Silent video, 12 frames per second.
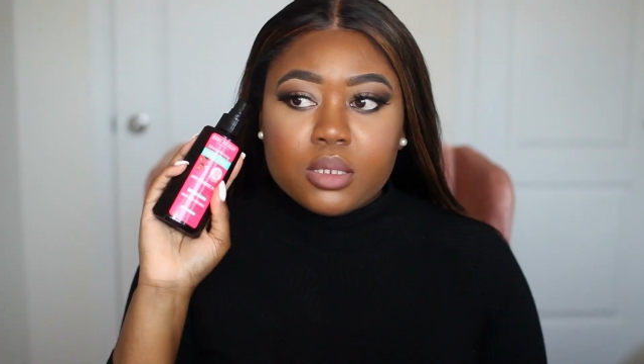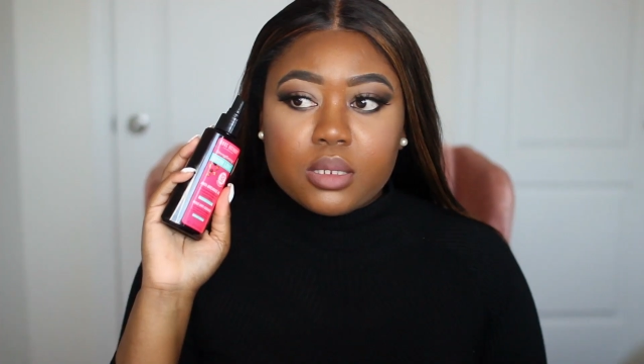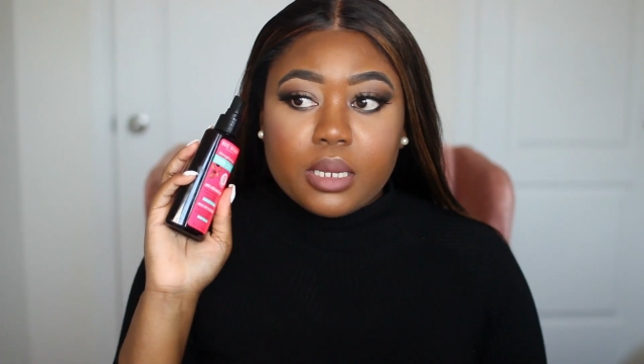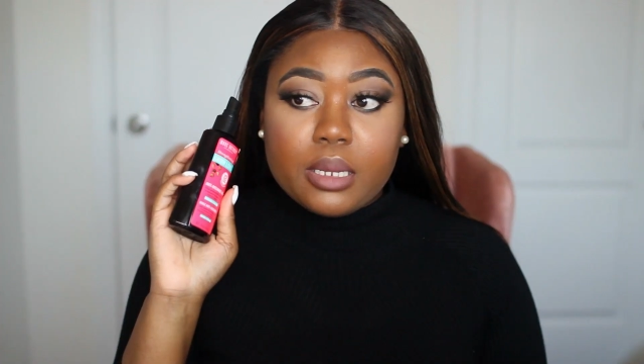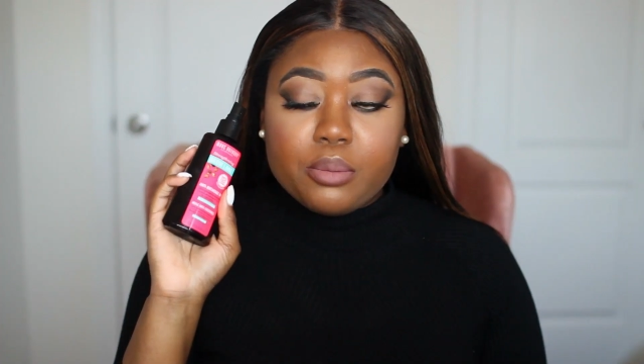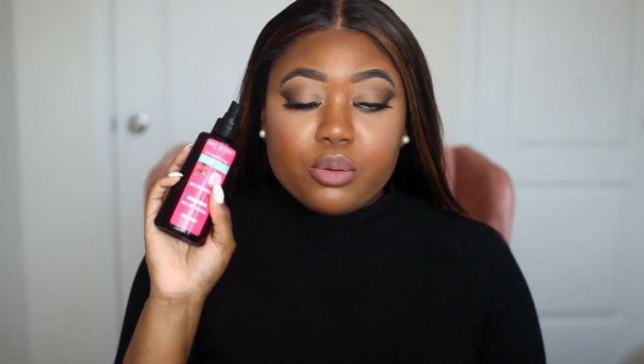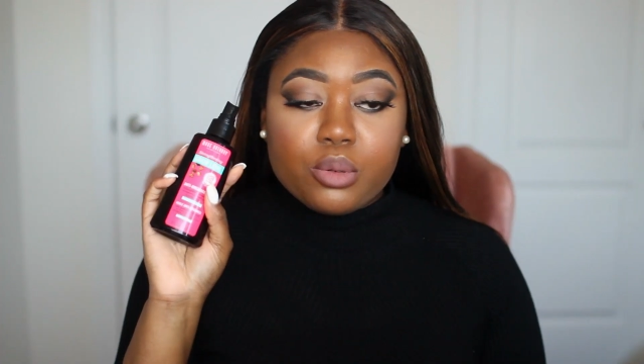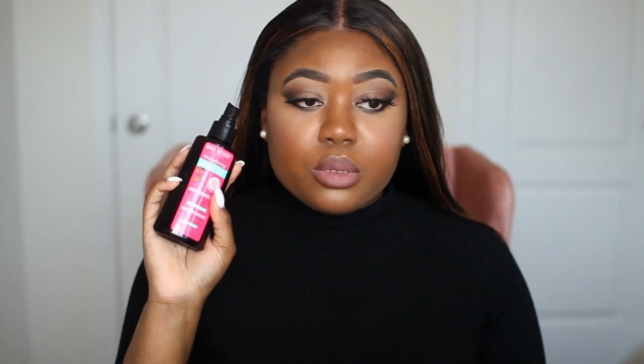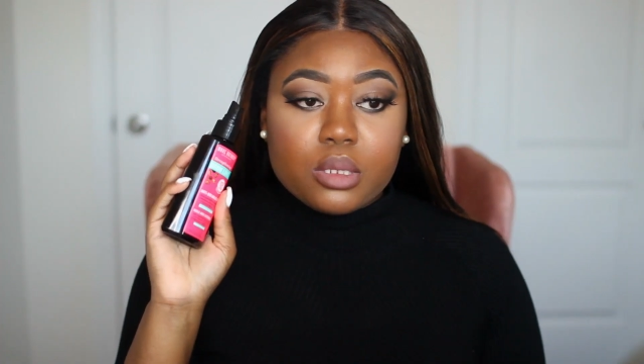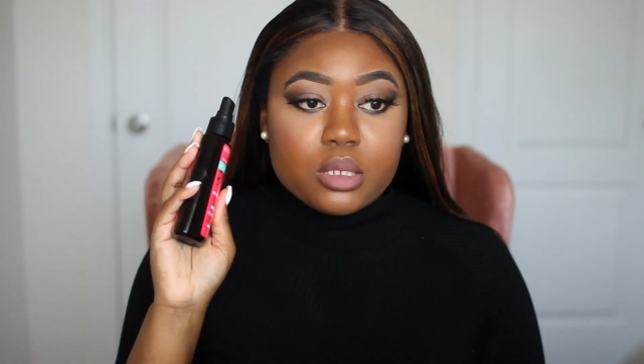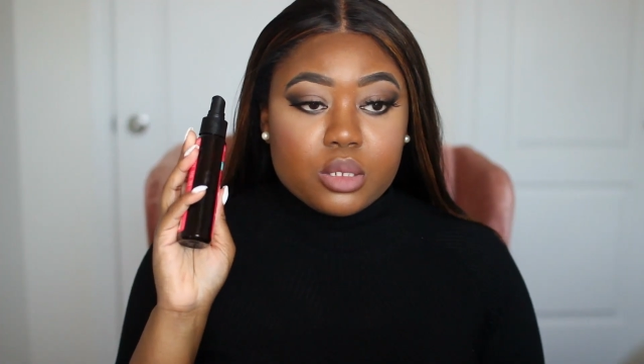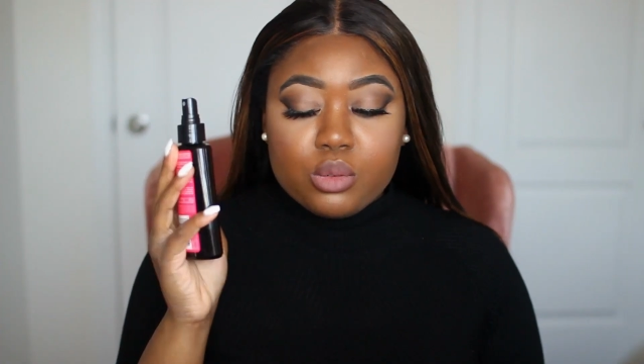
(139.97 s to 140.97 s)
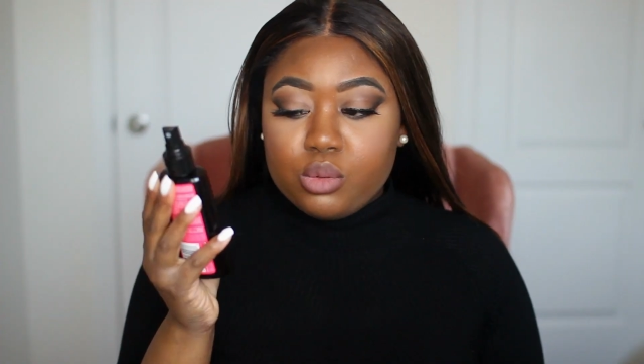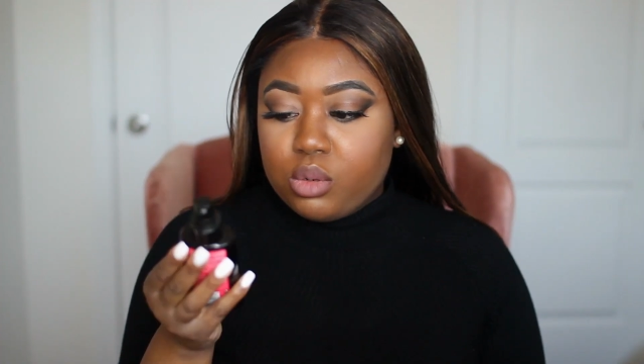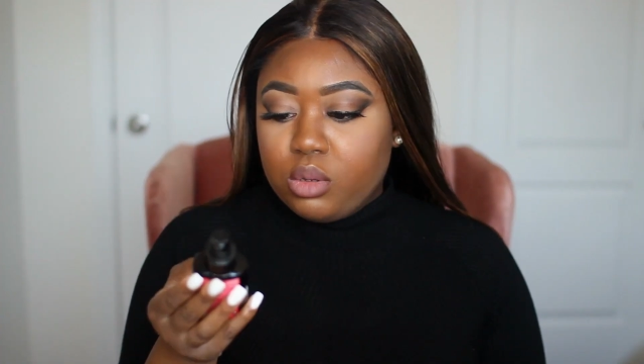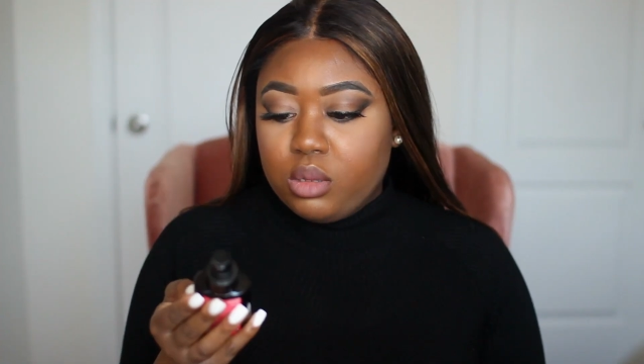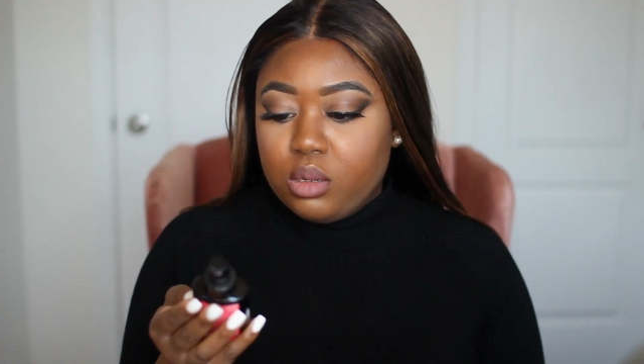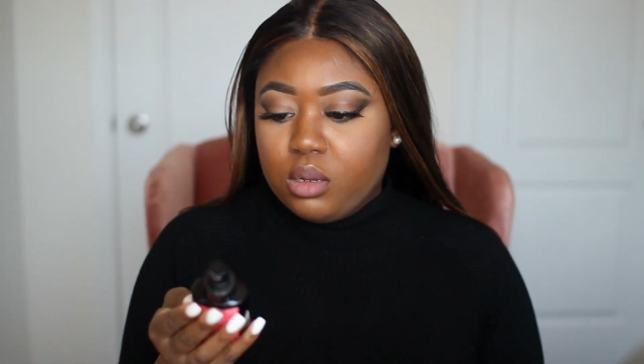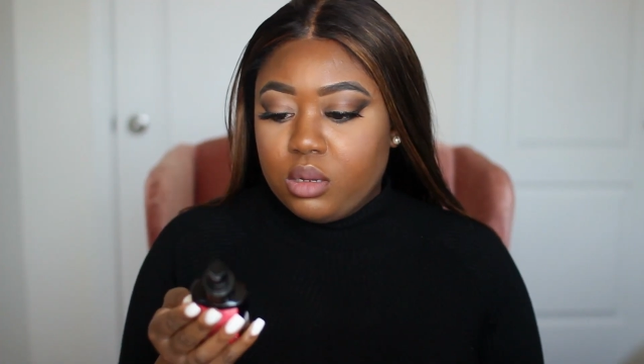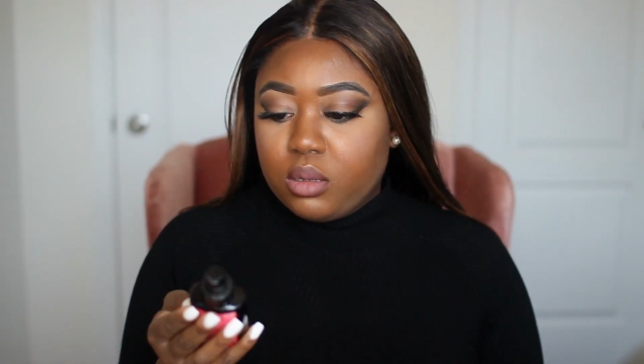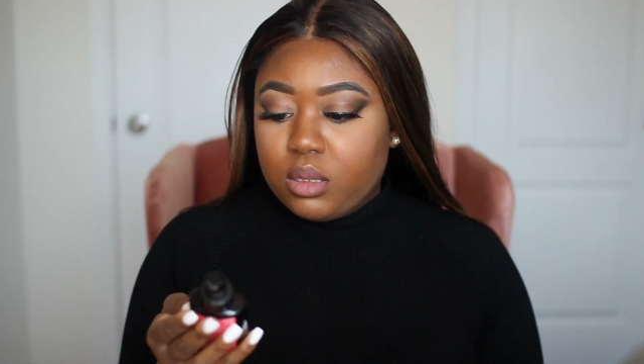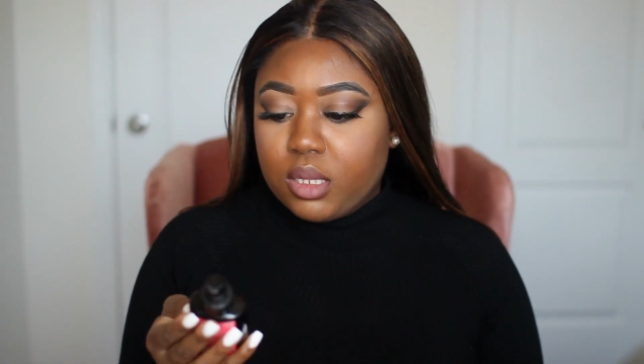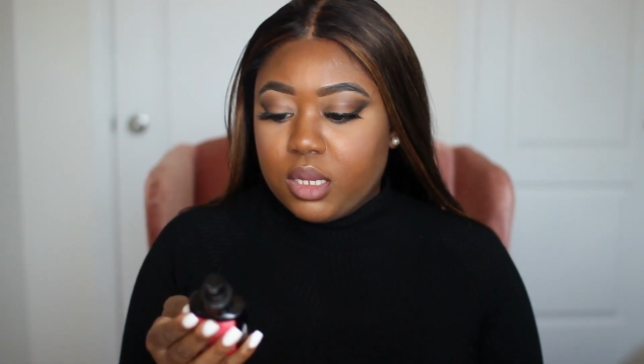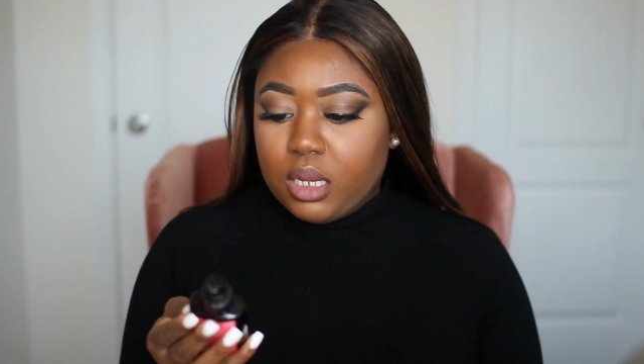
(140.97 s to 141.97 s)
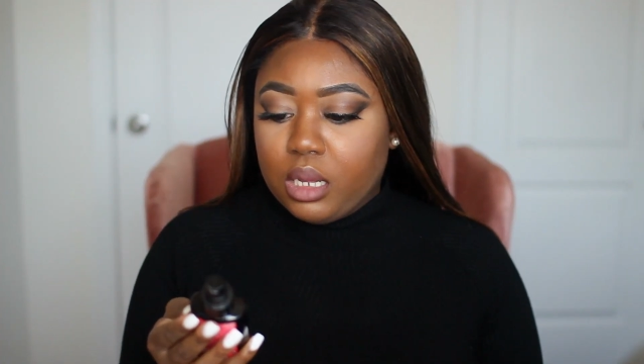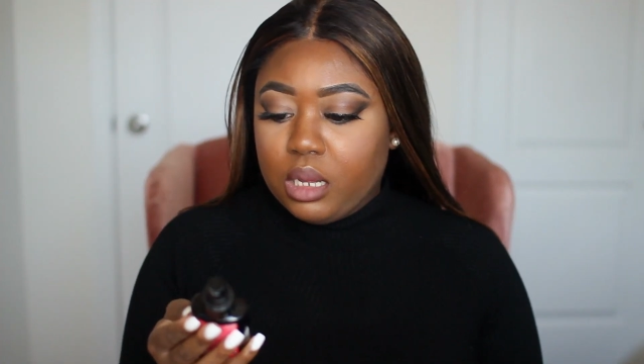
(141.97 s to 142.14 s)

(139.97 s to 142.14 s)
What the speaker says: So I put this Grow Long